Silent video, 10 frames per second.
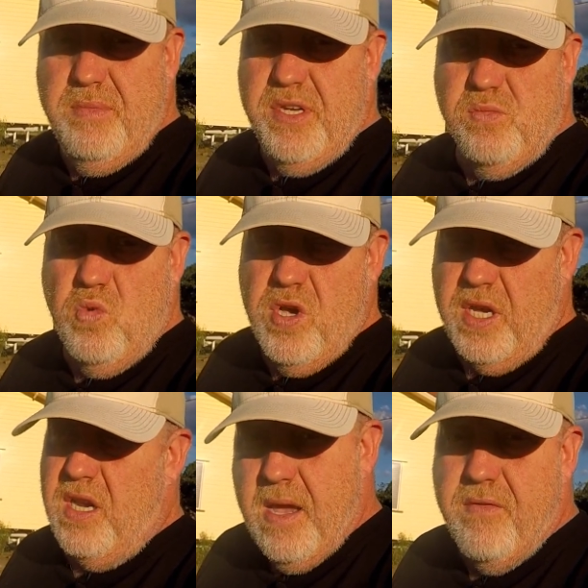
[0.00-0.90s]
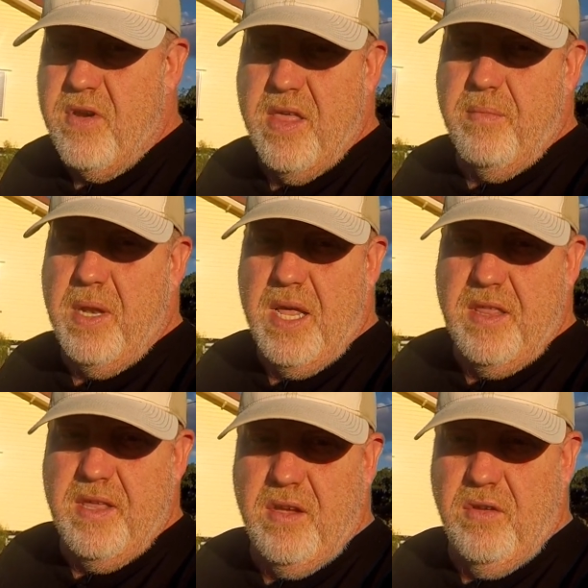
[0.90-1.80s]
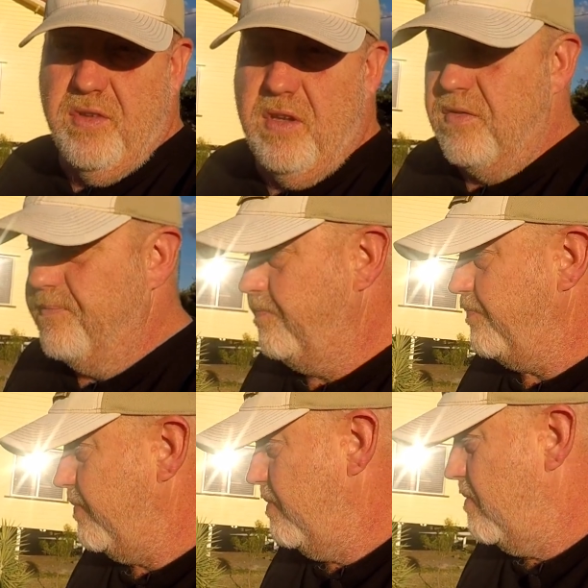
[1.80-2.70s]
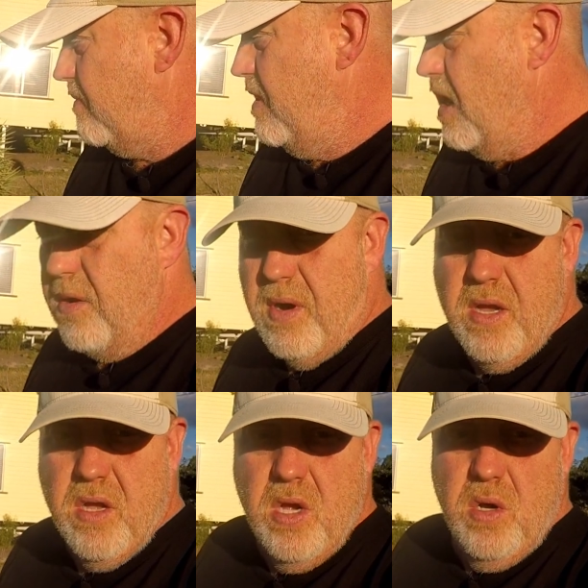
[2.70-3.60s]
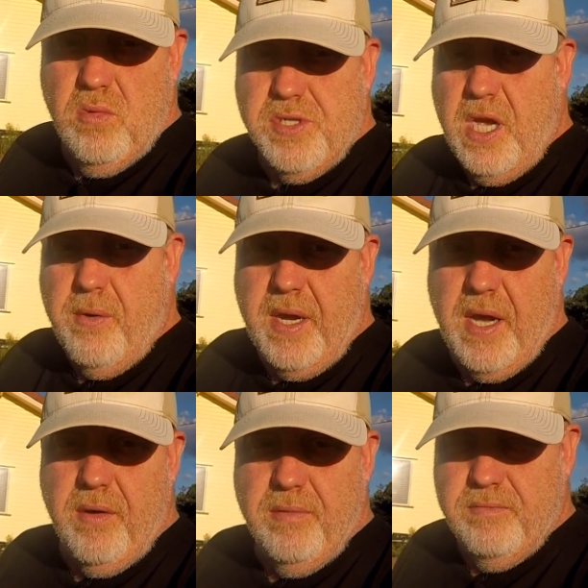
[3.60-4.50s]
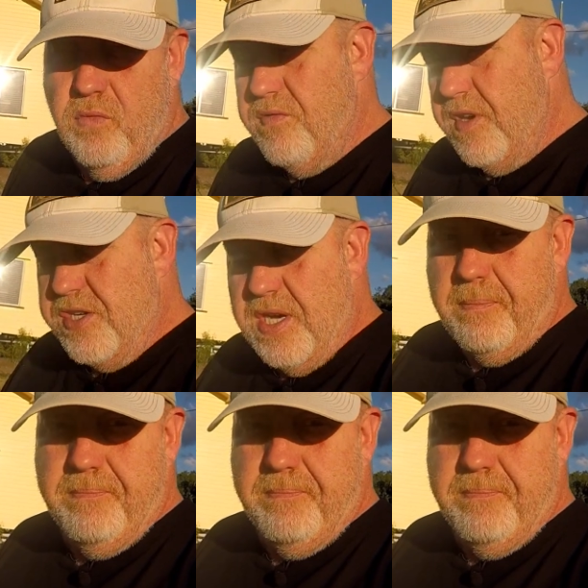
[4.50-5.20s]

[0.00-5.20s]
isn't working. Every other bloody thing else is. Anyway, we'll see how we go. We'll finish up.